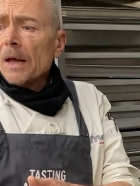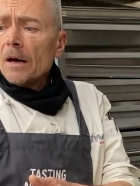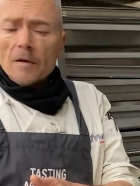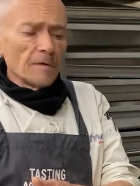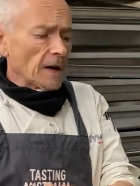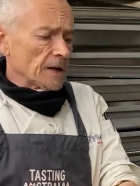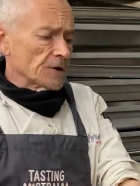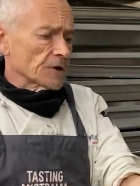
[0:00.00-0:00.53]

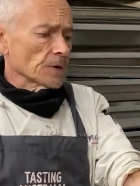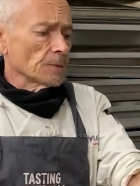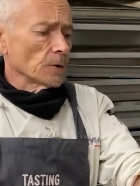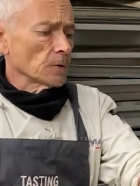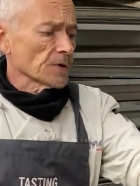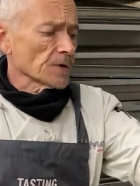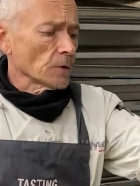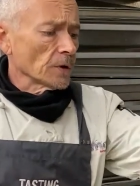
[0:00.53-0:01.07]

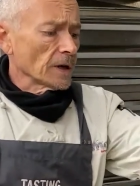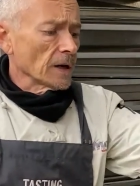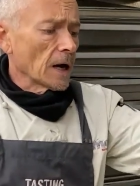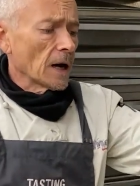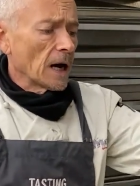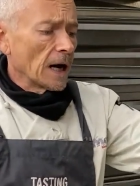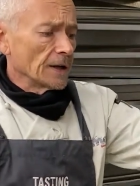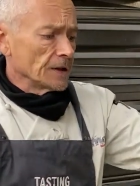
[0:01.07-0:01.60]
vegetables or your
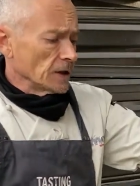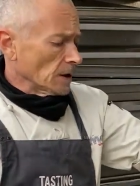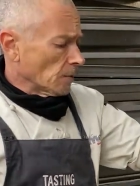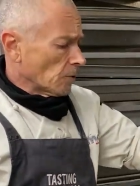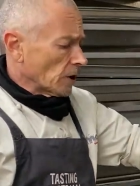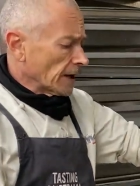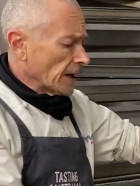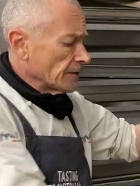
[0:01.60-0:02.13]
onion and
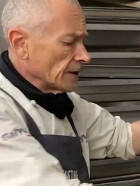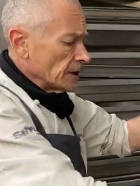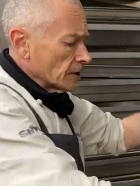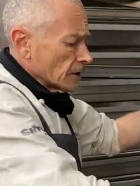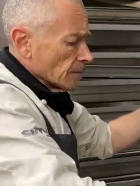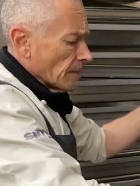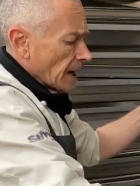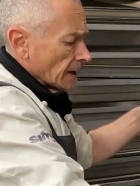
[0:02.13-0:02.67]
whatever, you
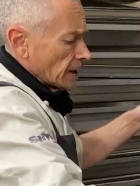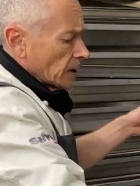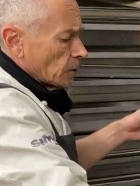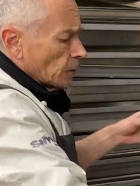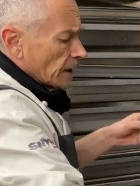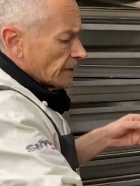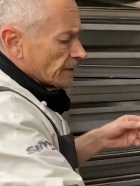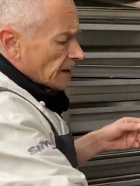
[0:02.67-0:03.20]
can make a
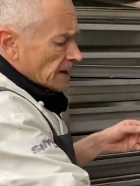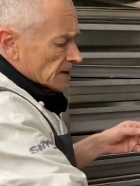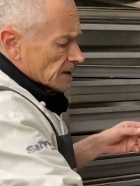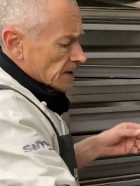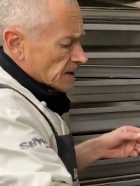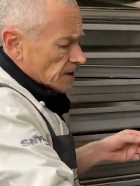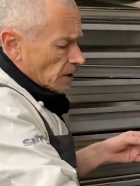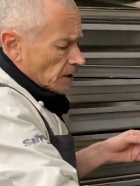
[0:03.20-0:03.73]
quick pheasant
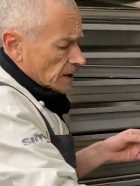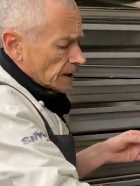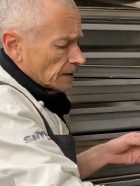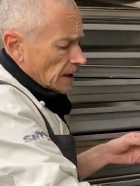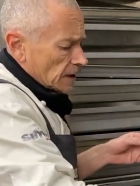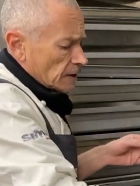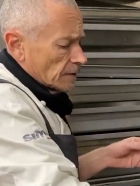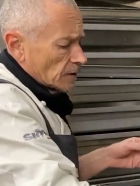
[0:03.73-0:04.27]
stock, and
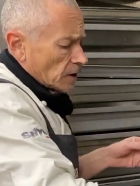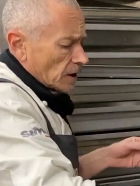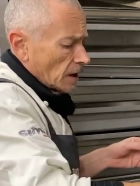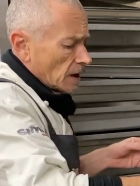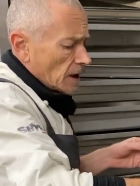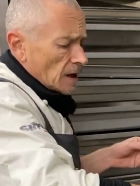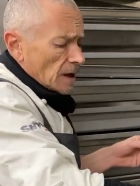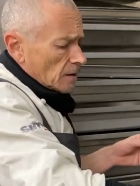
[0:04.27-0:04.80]
then you've got,
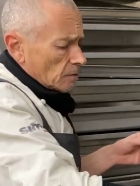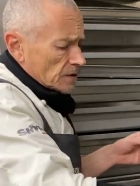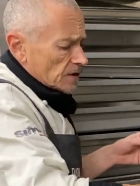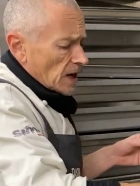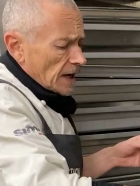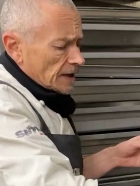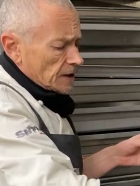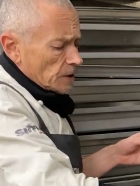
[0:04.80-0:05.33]
it
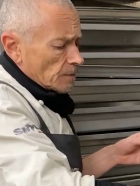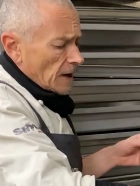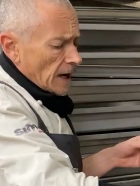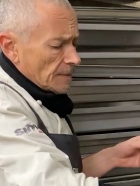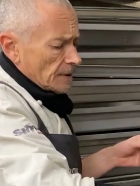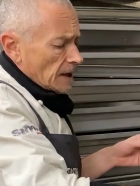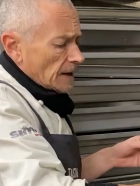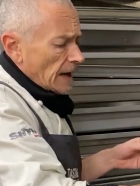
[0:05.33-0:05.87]
takes you
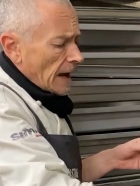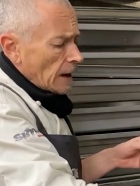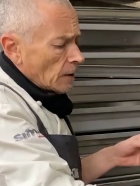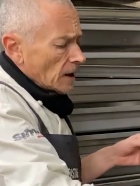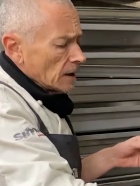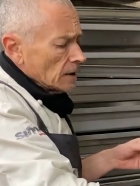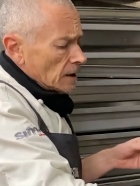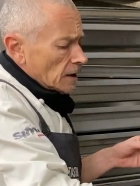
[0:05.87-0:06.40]
maybe an
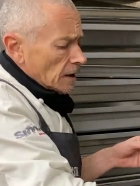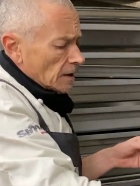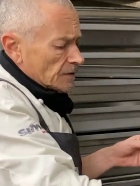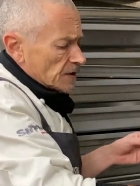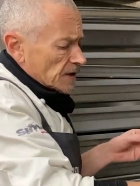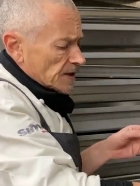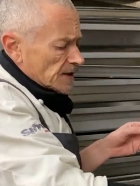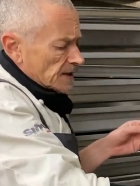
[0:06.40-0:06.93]
hour of
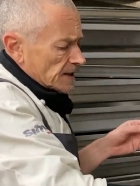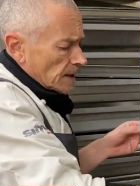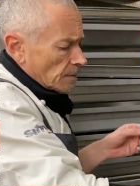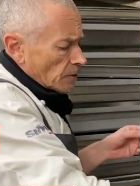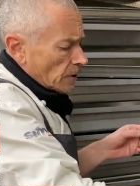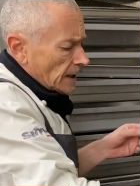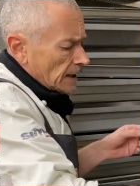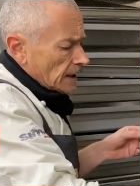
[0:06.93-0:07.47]
just
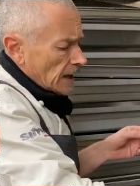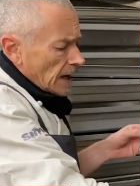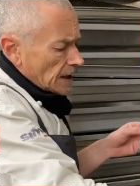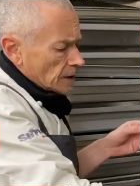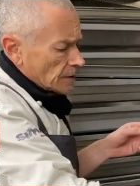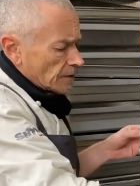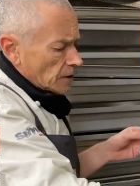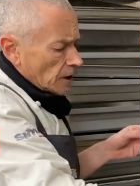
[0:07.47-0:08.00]
simmering, and
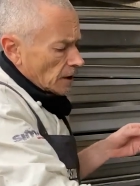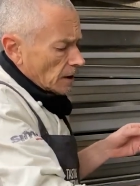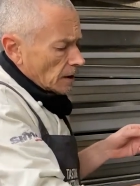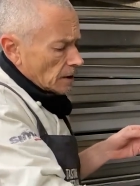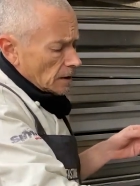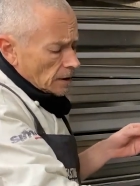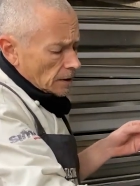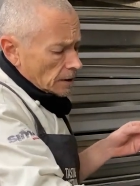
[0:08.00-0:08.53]
you've got
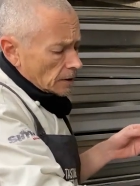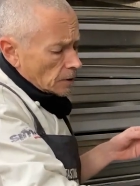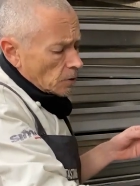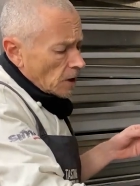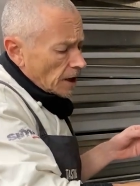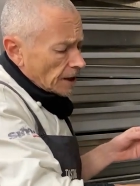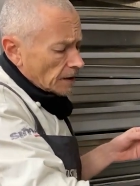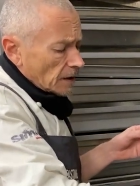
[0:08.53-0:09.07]

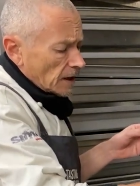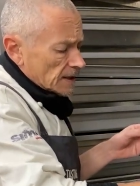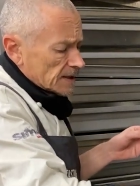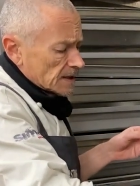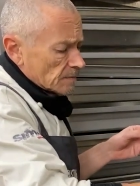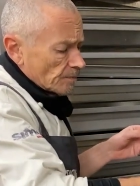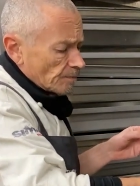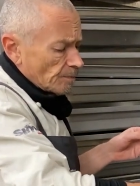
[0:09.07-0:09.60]
quite a
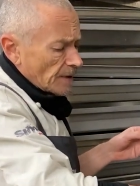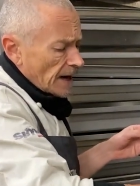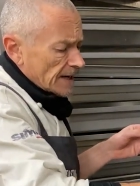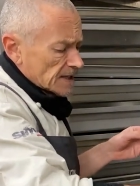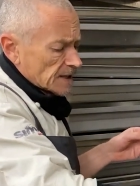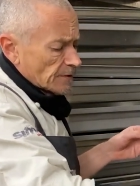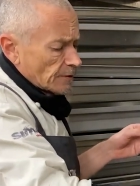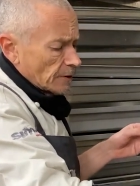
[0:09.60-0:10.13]
nice
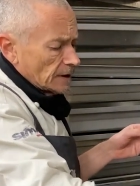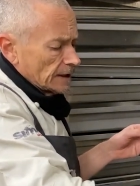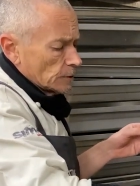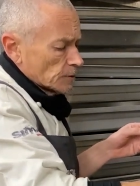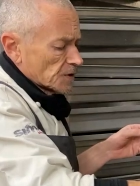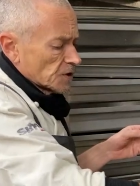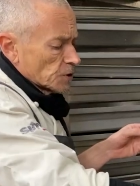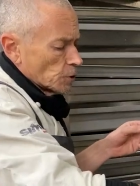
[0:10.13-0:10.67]
base for a little
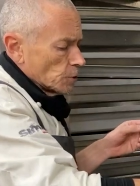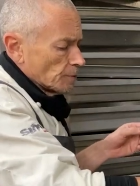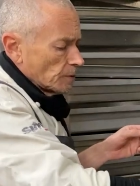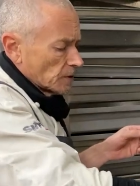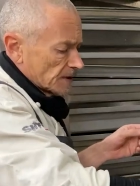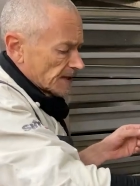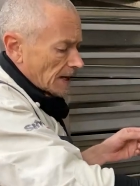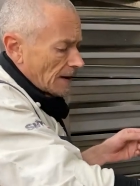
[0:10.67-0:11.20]
soup or
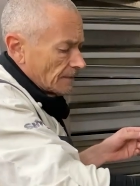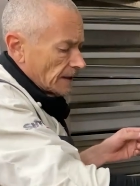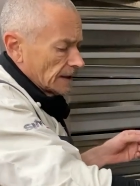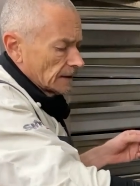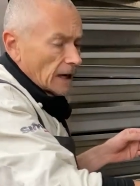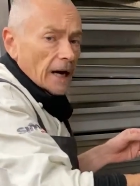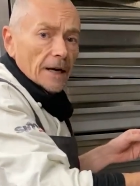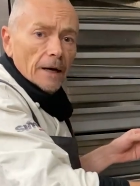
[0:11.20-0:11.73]
something
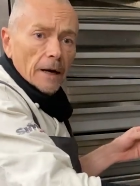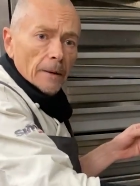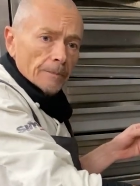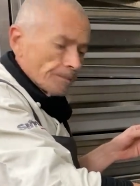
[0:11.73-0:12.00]
later.